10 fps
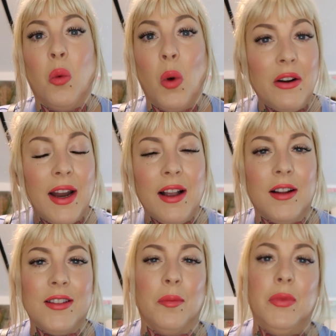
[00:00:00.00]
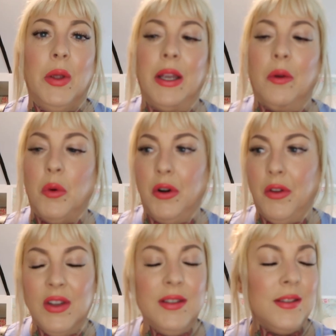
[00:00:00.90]
where I got something or
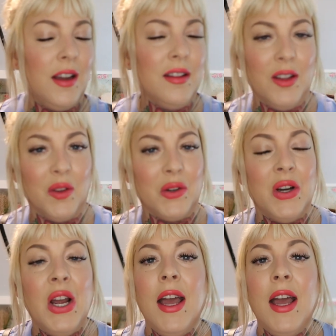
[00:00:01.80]
this, that, and the other.